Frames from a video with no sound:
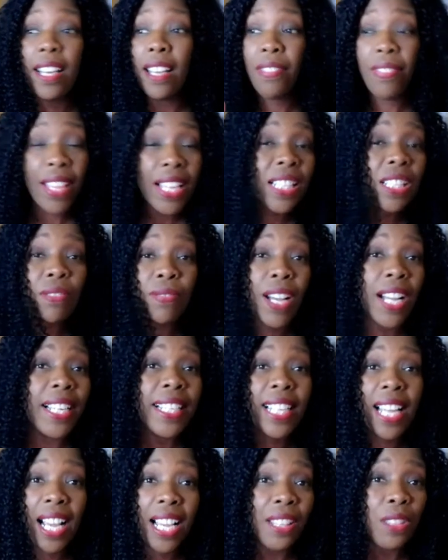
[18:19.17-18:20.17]
And that's
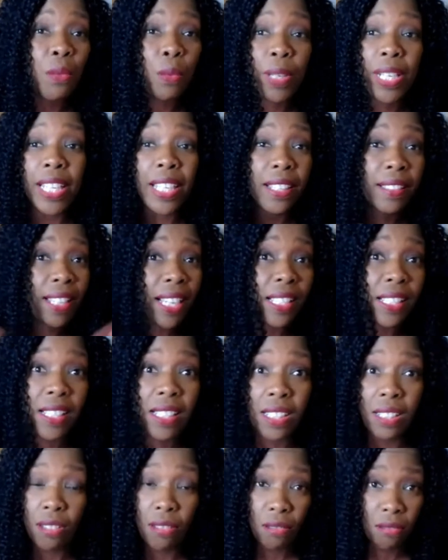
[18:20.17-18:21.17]
fine. Either way,
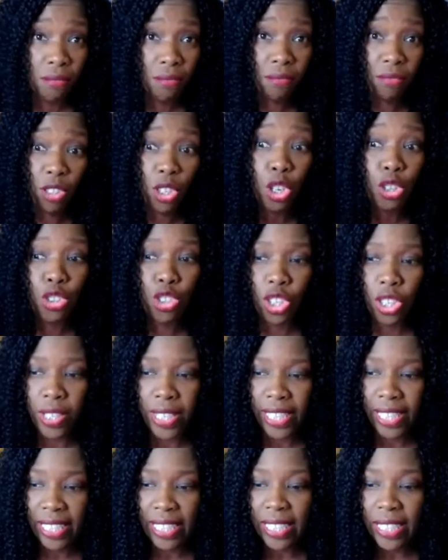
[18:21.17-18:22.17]
that's your
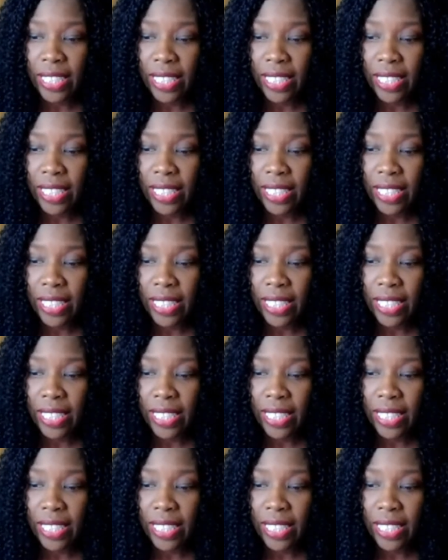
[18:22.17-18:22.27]
journey.